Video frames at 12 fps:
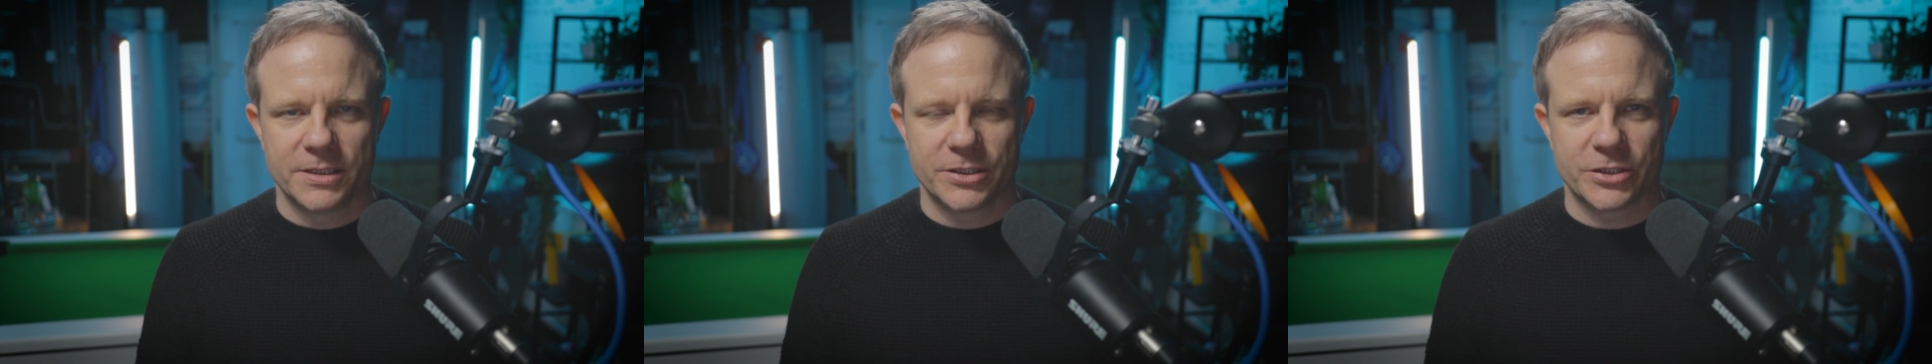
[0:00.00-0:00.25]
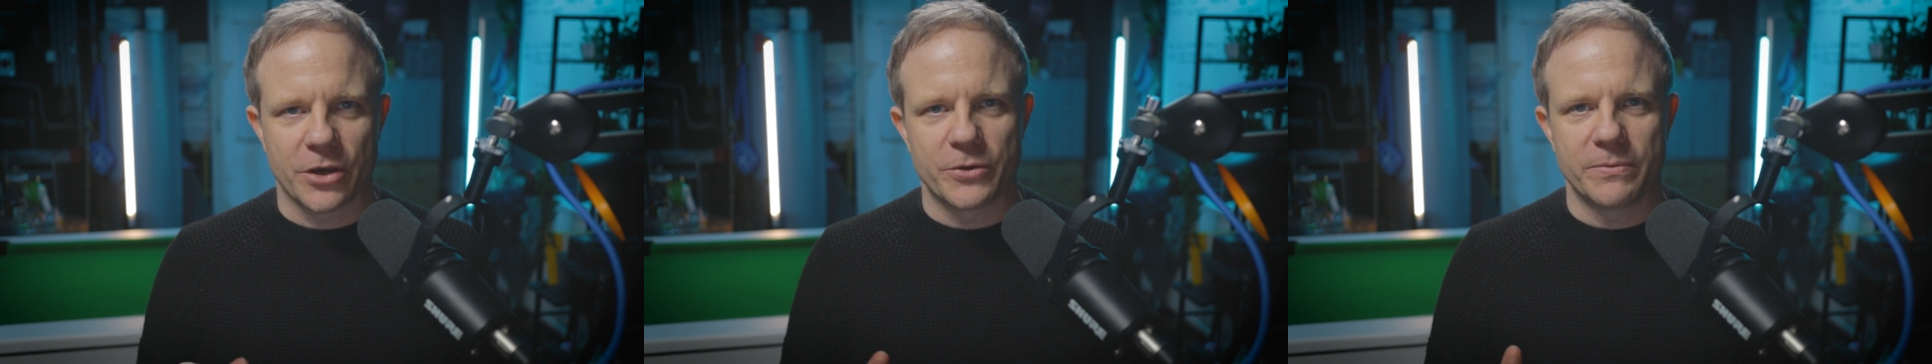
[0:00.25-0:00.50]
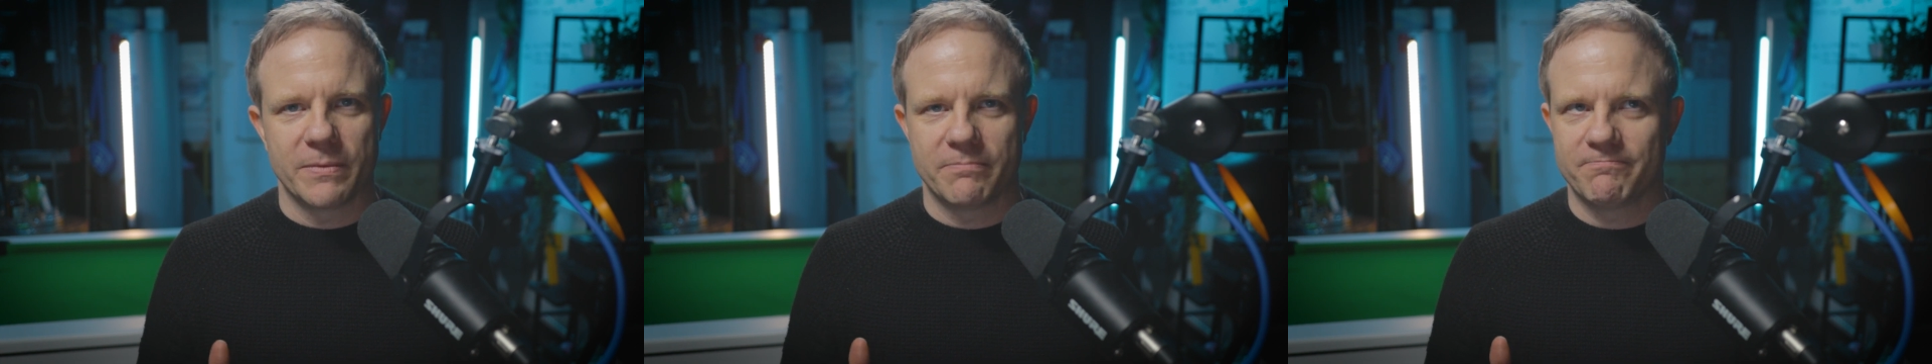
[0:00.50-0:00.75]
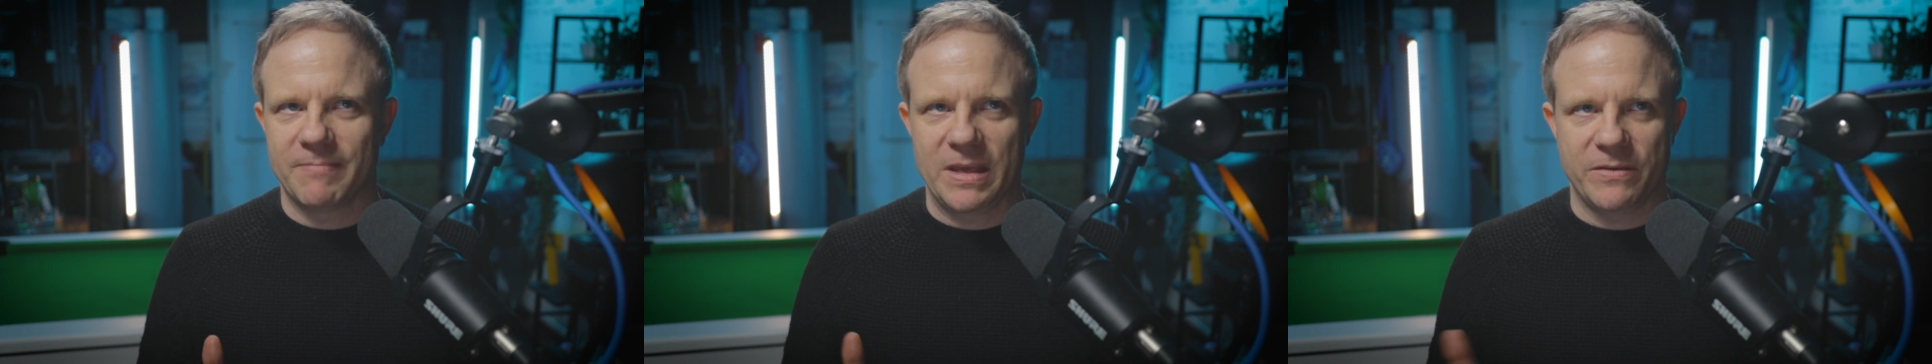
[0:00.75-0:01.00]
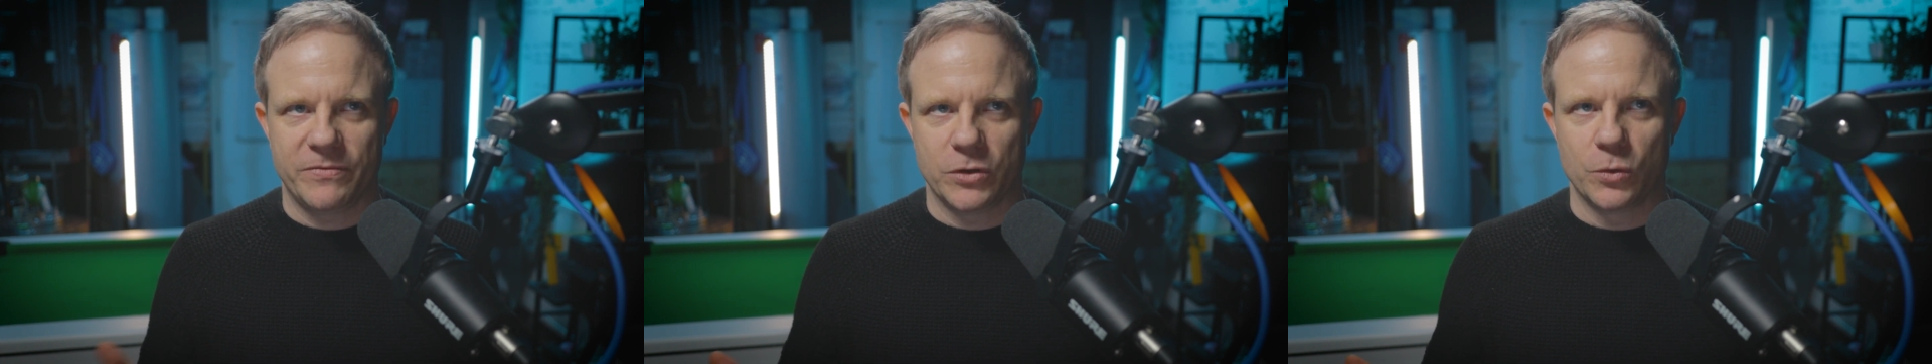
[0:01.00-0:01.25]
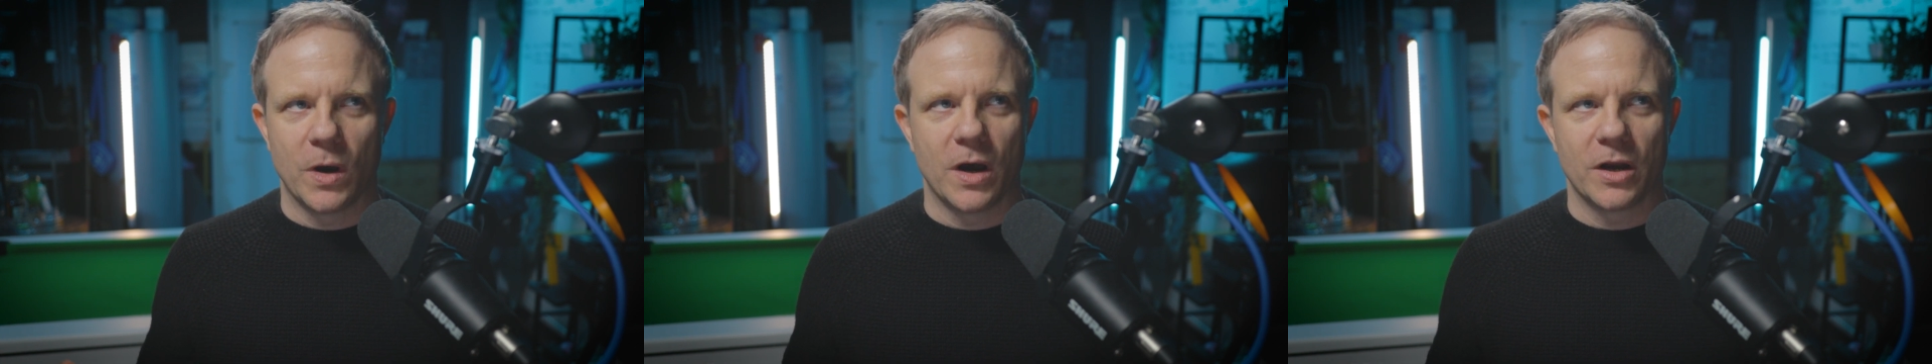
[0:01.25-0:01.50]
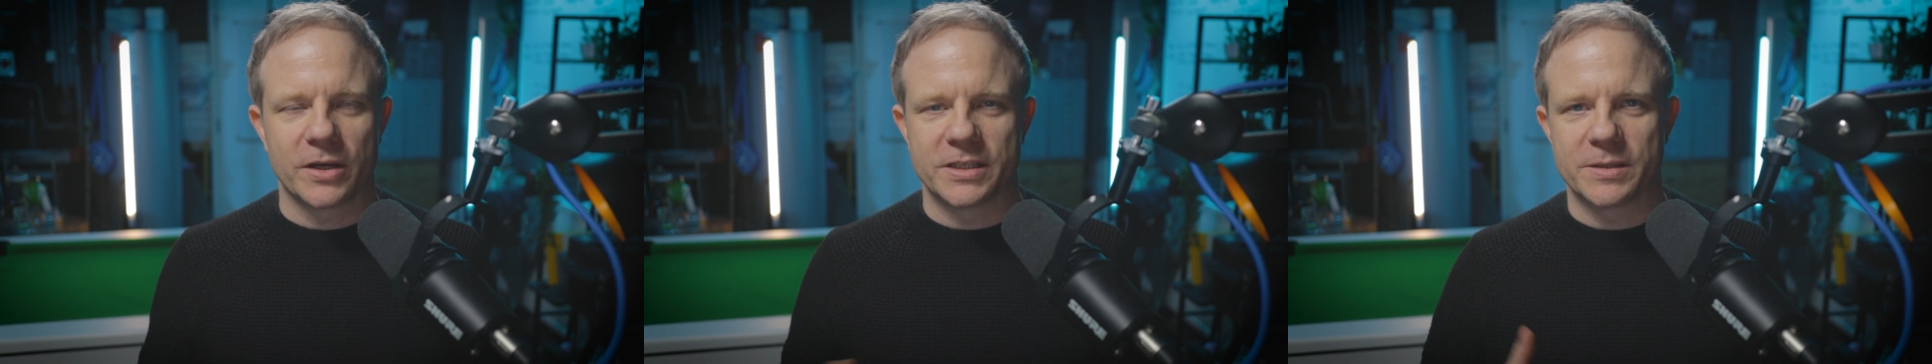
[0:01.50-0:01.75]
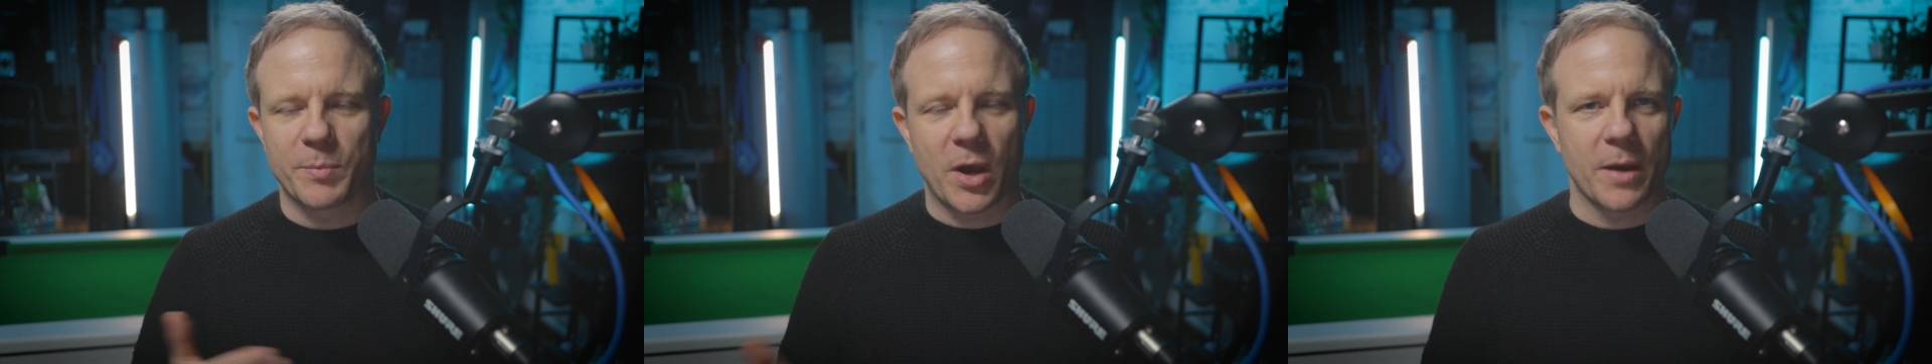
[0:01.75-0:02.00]
So if you are
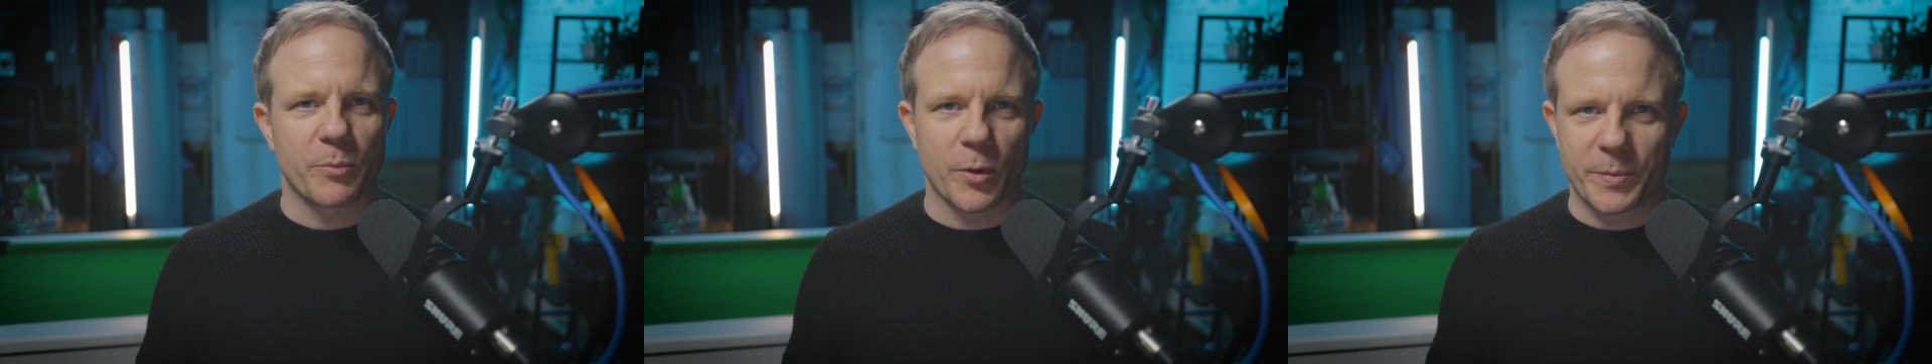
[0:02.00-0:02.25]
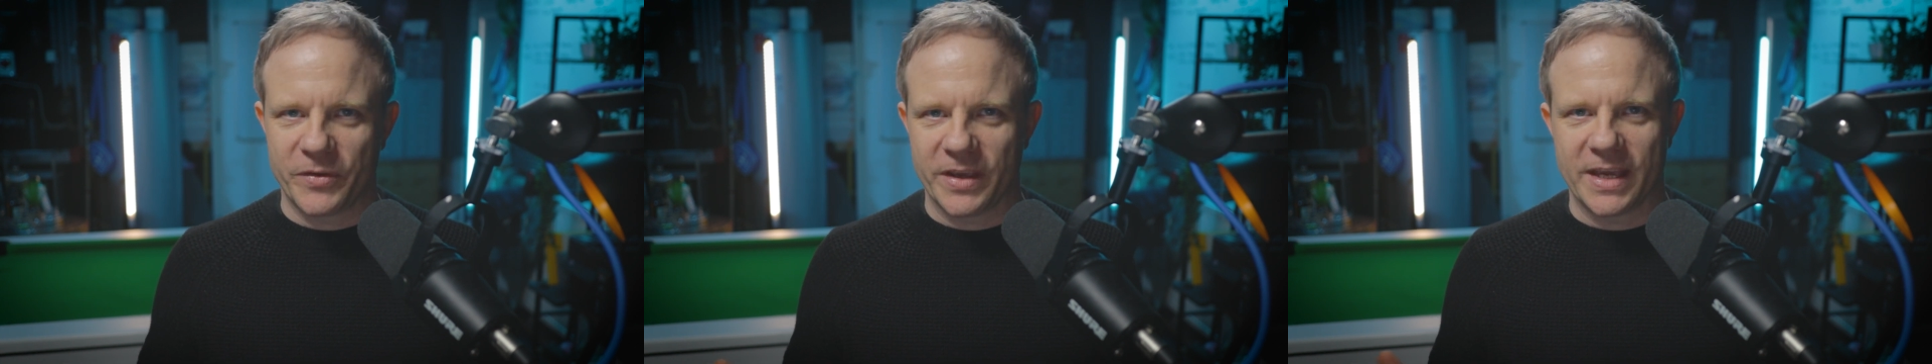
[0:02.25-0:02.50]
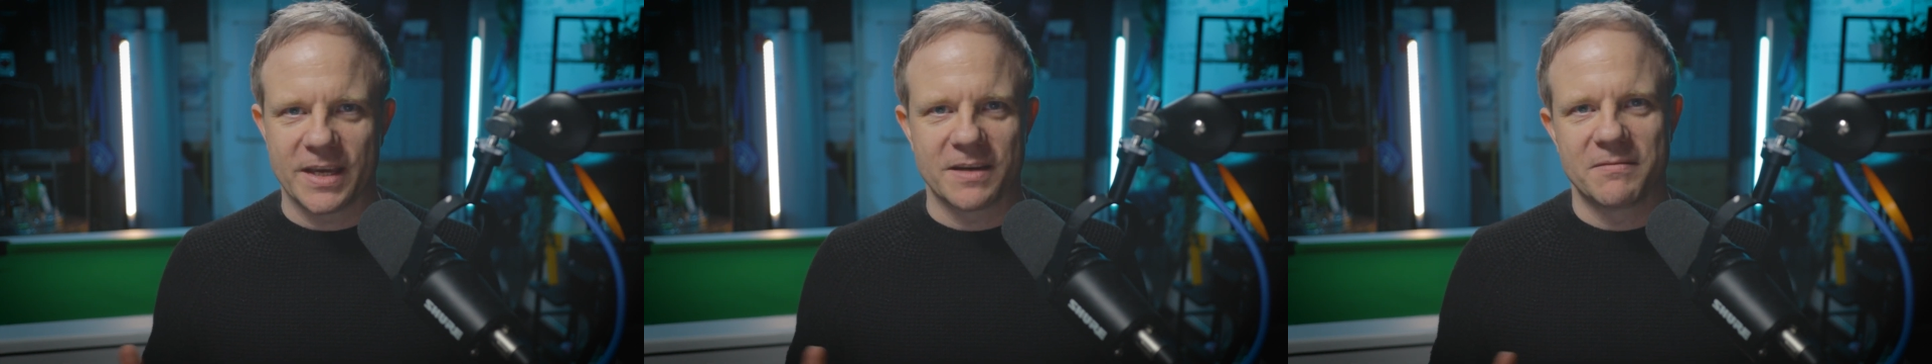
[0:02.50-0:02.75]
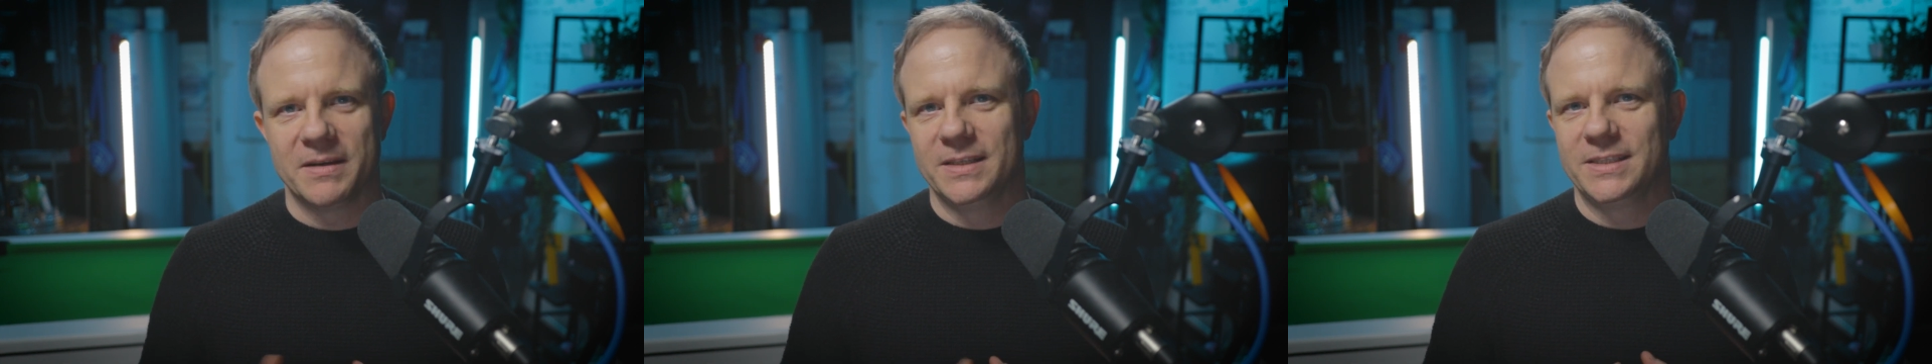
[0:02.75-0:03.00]
looking to buy a property and